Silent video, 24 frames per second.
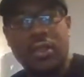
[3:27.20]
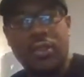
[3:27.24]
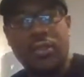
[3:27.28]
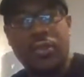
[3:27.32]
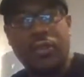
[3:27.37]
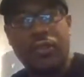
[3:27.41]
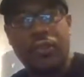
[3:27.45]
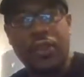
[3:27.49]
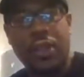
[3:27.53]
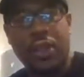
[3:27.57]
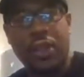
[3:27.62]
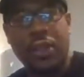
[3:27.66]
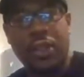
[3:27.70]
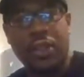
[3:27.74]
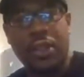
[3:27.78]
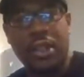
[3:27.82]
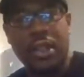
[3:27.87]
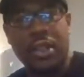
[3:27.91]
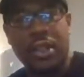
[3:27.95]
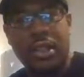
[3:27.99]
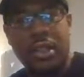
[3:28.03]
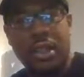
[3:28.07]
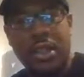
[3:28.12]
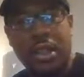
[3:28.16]
They
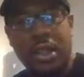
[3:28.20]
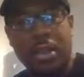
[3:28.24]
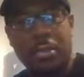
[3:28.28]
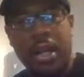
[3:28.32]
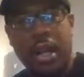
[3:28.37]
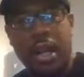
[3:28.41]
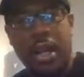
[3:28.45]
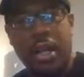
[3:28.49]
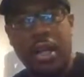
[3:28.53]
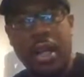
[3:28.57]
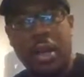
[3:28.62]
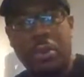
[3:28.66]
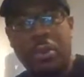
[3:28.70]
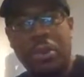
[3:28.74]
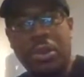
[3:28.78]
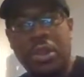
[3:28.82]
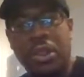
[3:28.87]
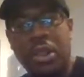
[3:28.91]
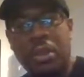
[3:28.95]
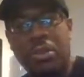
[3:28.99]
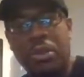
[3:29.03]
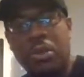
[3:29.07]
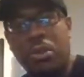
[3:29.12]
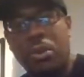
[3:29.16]
feared that somehow
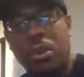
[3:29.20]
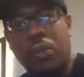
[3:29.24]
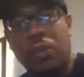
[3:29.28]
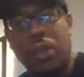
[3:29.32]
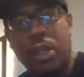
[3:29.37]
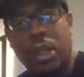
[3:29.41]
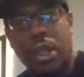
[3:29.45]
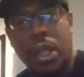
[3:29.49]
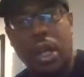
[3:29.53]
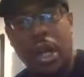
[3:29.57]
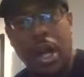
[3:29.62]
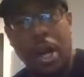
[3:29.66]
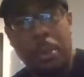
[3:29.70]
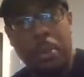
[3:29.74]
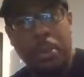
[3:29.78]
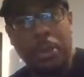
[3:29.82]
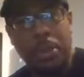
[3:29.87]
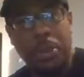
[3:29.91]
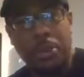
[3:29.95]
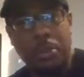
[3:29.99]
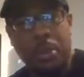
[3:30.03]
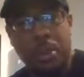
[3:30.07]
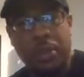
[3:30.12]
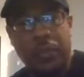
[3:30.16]
that was some sort of
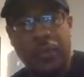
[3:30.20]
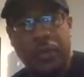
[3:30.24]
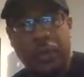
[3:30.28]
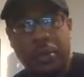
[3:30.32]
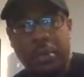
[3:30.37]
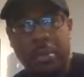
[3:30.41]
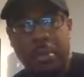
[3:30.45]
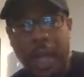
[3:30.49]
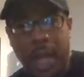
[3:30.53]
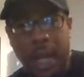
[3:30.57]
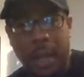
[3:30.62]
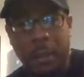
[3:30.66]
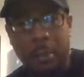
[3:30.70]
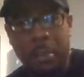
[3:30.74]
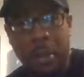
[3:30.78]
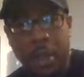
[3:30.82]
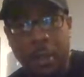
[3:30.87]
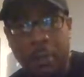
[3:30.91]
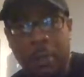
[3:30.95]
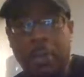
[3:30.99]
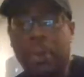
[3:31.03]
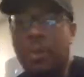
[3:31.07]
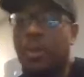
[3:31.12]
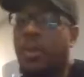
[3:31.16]
accomplishment for Black
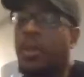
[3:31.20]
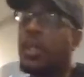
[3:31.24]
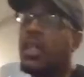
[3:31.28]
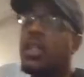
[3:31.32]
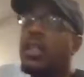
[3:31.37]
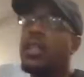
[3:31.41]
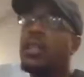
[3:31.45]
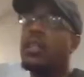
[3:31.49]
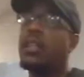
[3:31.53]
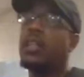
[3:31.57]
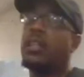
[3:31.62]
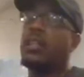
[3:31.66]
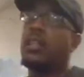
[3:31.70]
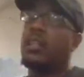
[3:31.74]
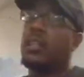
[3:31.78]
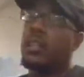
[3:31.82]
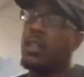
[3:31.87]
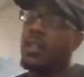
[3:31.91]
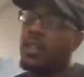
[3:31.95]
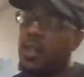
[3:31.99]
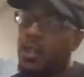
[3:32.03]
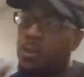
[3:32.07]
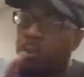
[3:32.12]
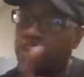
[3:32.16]
people,
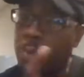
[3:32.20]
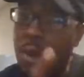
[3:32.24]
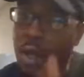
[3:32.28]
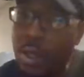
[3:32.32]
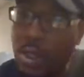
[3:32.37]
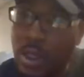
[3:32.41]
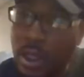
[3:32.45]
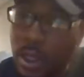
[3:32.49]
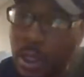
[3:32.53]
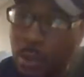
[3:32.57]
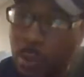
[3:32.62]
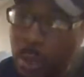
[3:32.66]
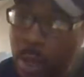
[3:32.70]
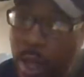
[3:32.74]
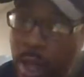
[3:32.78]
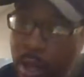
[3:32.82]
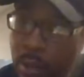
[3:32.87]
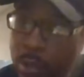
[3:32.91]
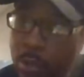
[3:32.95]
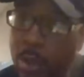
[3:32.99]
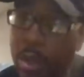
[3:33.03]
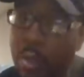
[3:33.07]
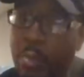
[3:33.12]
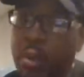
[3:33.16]
especially
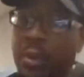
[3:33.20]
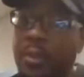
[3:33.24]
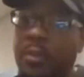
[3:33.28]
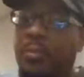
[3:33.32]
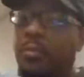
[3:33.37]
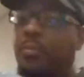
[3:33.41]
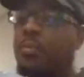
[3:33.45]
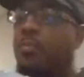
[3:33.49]
Black women,